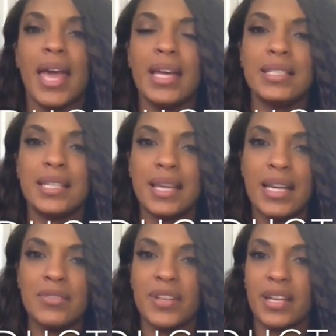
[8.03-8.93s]
In
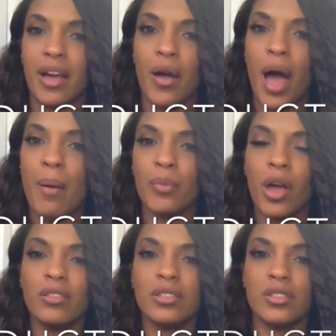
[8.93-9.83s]
today's video I'm
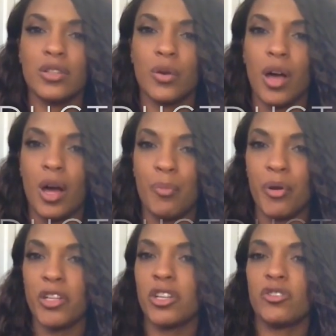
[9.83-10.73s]
going to do a
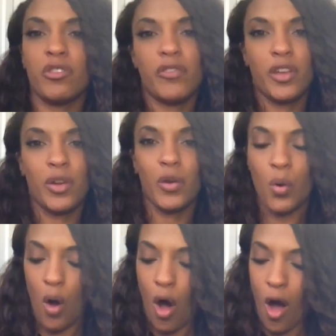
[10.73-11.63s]
product
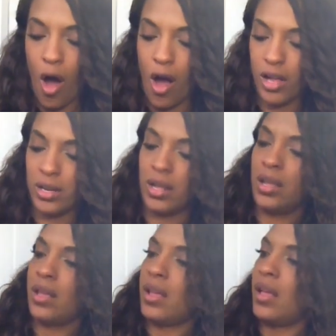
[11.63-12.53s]
review on
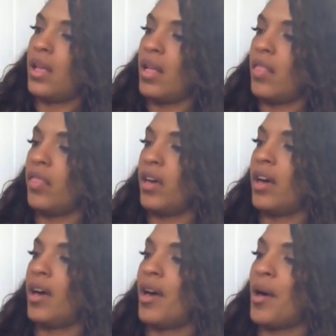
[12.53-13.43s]

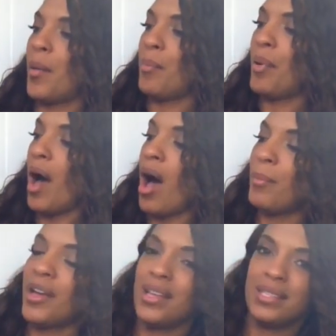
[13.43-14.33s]
the
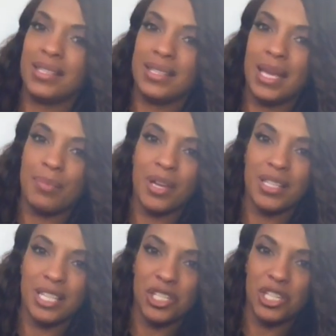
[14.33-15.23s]
Palmer's Deep
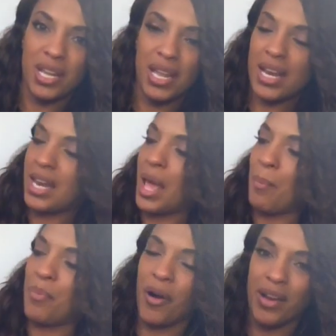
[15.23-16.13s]
Conditioning
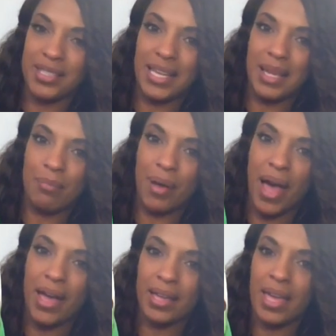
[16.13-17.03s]
Protein
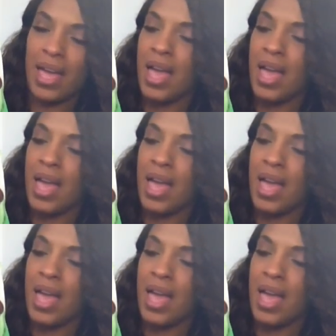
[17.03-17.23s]
Pack.